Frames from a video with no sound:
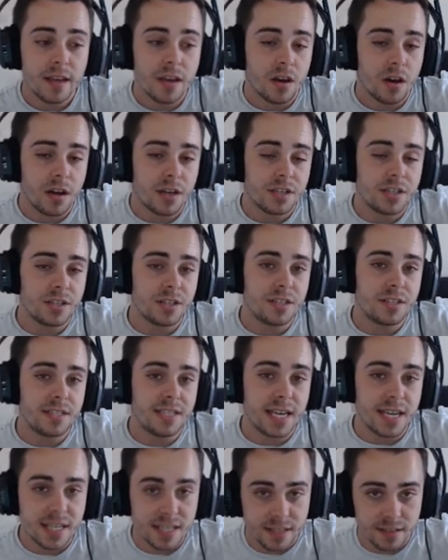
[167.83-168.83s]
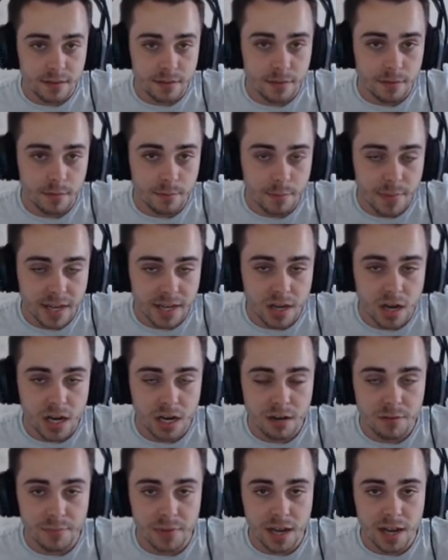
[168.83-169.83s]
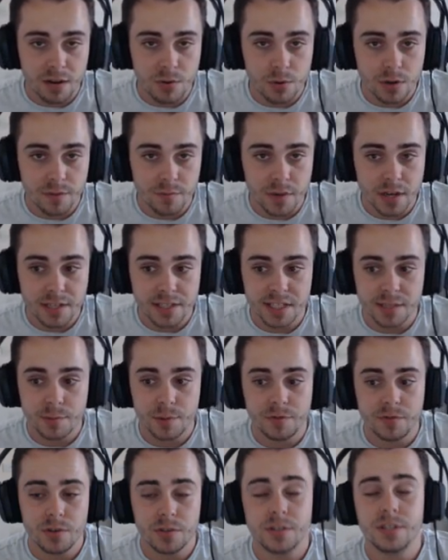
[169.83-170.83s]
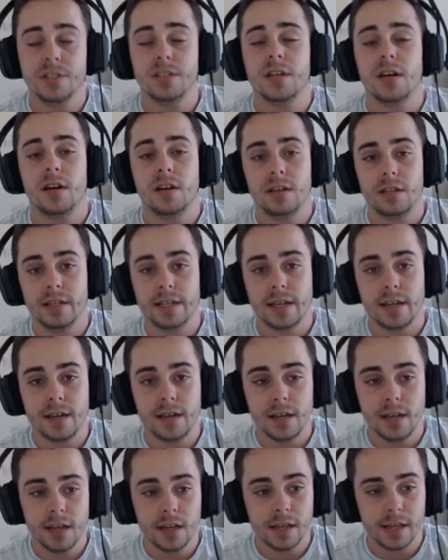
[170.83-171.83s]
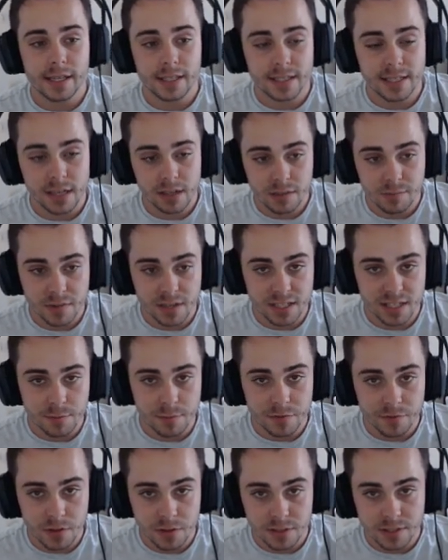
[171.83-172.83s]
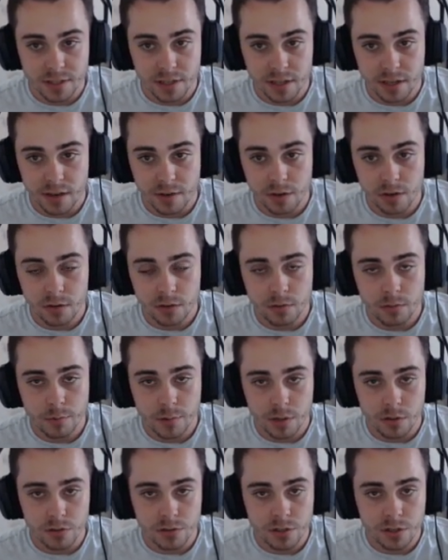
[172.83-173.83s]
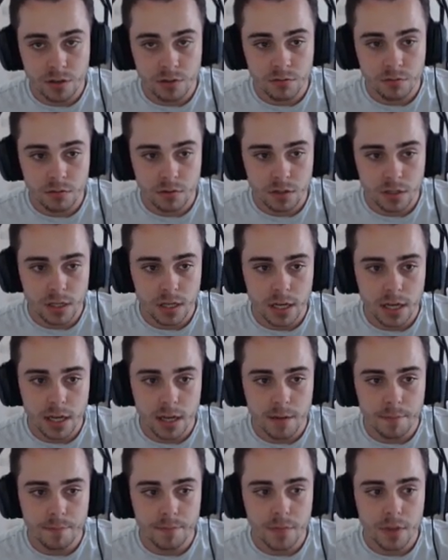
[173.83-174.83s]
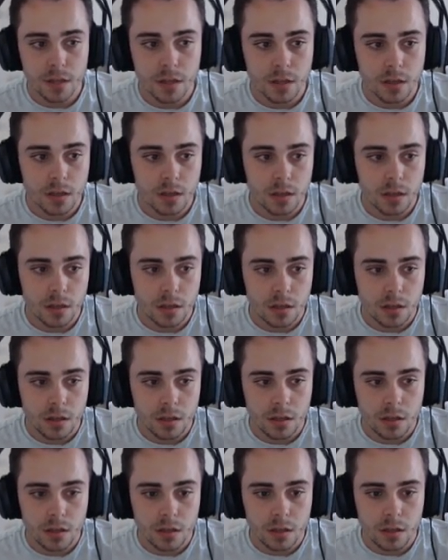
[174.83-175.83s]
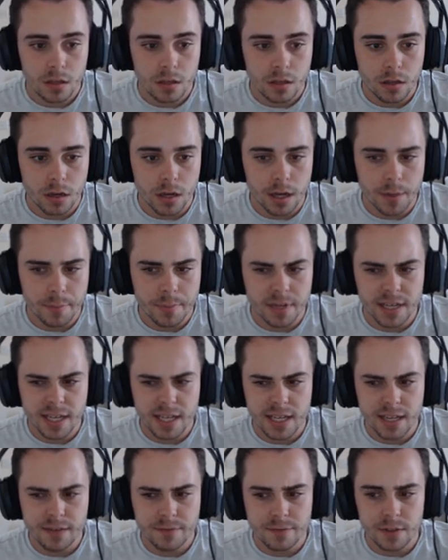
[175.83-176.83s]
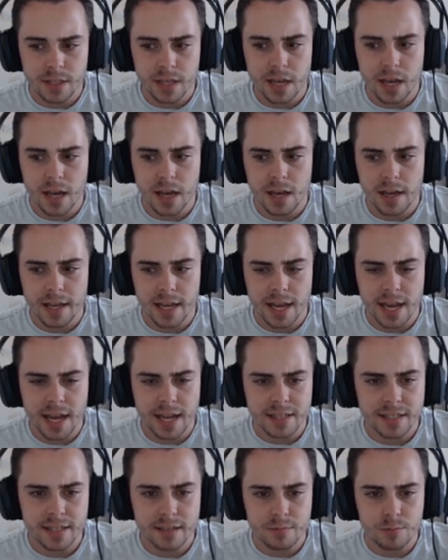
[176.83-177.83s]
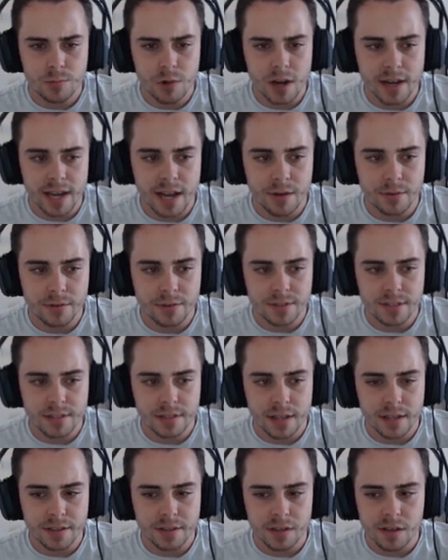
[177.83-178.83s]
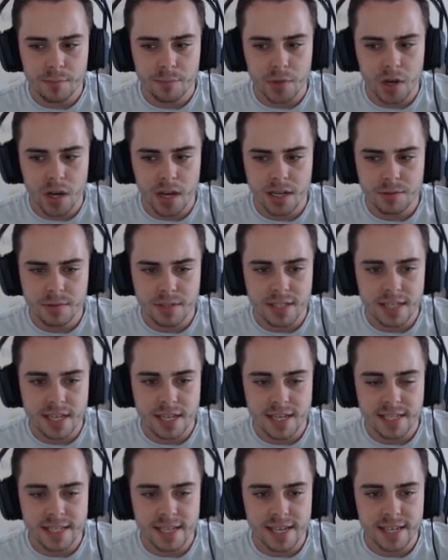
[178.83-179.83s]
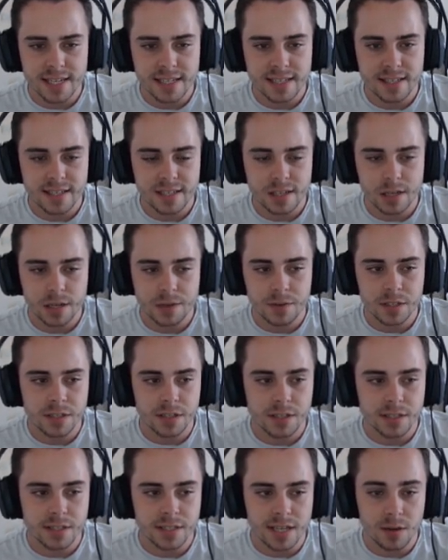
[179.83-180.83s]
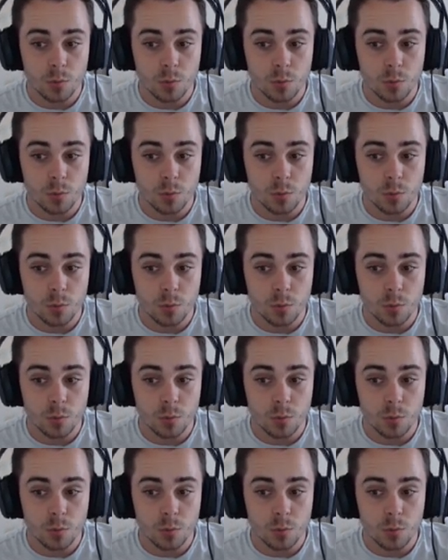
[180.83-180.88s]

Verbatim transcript: I didn't make Kyurem Black one of my Z-move users, I'll uh, tell you my Z-move users as I go along. we got two. Um, I believe uh, it had to work out as like the combined was tier 6, so if I took a tier